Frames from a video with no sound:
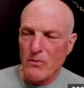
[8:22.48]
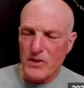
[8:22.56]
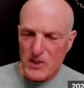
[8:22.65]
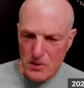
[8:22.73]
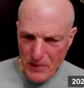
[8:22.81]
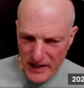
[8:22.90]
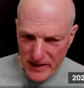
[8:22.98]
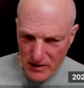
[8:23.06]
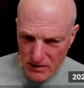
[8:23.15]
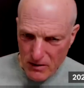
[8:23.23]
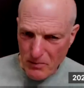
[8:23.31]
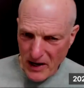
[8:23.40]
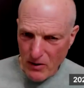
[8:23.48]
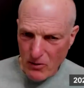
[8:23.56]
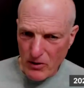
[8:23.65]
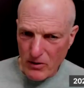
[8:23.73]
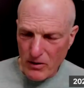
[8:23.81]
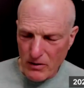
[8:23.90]
respected the
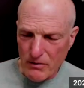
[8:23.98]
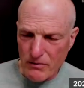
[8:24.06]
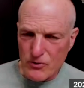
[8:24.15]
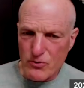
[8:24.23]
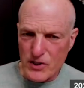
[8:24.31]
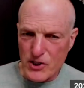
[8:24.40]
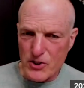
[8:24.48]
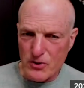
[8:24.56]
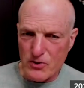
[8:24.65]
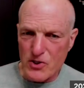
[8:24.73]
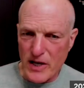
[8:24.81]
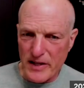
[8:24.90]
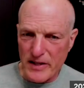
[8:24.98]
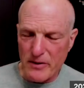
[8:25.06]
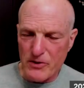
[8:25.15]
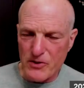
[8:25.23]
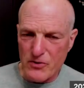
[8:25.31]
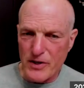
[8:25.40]
power of traditional silent
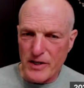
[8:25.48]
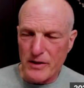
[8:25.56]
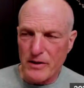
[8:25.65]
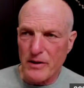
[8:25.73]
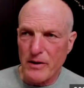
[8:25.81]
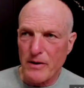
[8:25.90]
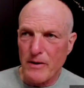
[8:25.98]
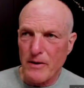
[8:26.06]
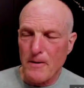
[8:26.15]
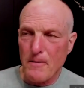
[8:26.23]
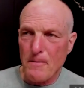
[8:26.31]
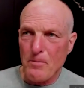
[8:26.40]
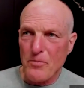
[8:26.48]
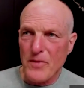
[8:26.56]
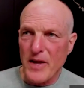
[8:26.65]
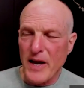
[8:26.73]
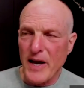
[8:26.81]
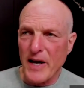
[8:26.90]
retreat.
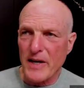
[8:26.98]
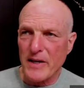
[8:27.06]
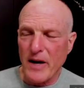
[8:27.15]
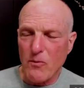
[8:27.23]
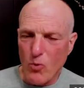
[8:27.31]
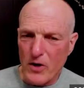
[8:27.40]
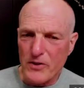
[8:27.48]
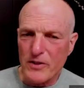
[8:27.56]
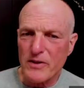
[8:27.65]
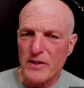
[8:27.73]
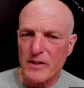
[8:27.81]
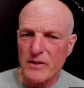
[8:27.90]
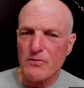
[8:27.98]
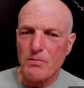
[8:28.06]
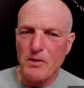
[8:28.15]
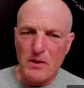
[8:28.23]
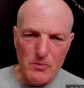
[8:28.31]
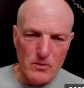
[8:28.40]
And I wanted these
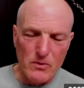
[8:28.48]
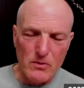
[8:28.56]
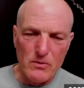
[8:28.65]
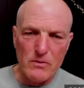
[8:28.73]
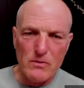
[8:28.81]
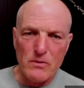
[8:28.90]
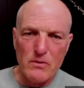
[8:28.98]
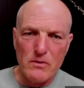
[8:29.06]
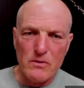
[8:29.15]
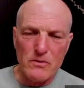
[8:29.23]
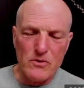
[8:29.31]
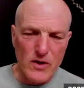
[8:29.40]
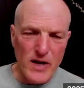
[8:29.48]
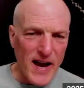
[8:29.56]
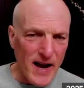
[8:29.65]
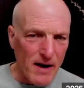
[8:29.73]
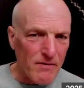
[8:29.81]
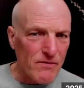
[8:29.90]
people to
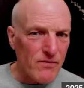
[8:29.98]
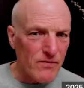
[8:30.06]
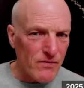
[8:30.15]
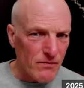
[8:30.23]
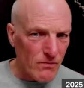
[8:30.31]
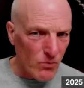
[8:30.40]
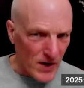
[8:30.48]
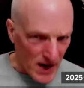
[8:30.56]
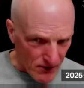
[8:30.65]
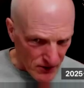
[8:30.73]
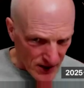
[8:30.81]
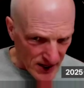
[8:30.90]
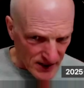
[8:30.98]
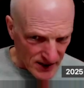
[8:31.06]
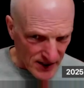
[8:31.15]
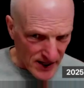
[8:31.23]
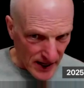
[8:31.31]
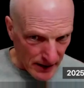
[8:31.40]
have whatever they
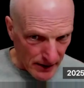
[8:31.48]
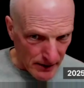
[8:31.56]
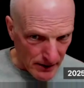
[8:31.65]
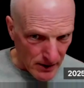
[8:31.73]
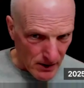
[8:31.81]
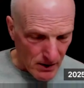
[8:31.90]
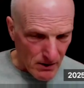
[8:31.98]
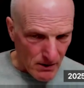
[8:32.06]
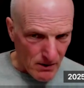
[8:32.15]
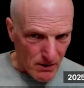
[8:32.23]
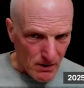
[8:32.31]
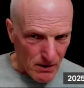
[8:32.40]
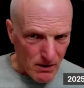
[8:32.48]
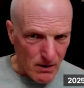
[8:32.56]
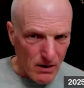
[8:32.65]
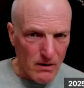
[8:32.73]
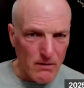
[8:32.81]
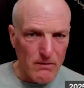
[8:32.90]
could get
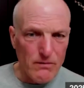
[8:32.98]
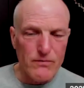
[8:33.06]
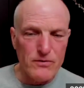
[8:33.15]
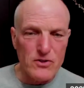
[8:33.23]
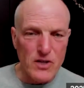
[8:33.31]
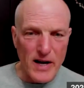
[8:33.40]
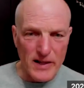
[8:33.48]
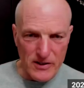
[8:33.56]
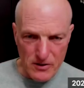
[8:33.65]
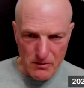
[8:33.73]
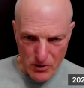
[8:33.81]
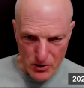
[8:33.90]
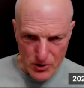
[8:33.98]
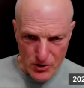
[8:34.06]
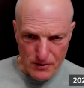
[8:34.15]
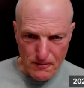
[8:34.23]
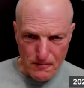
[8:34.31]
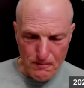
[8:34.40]
of silent
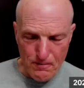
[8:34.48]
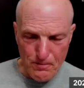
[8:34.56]
immersion.